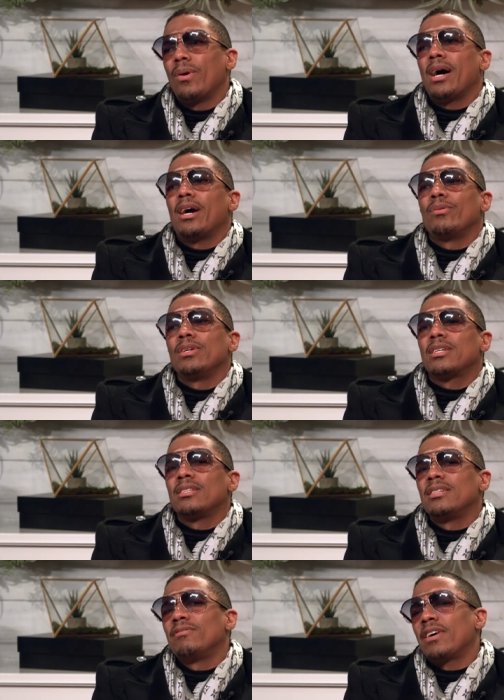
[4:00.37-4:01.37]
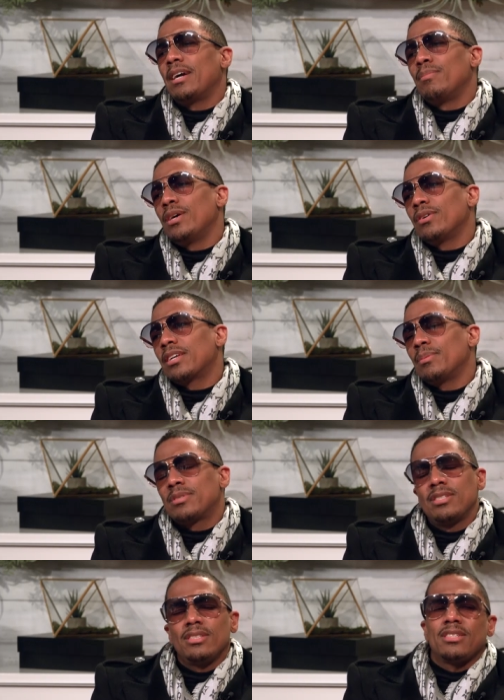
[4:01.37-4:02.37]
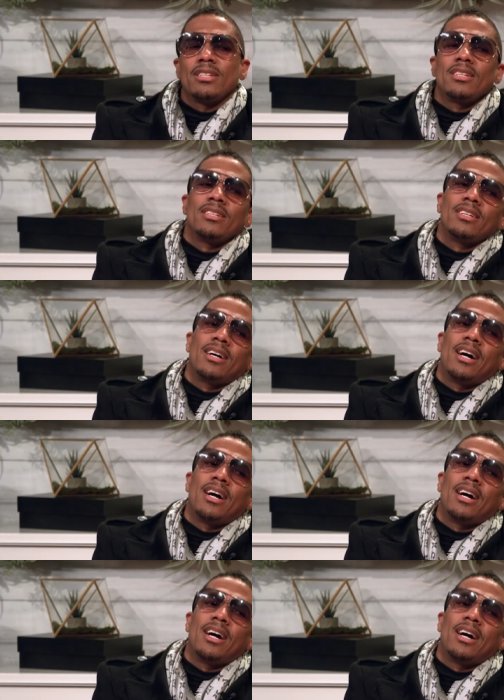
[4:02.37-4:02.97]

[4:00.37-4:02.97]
wow, we can invite Mel Gibson to the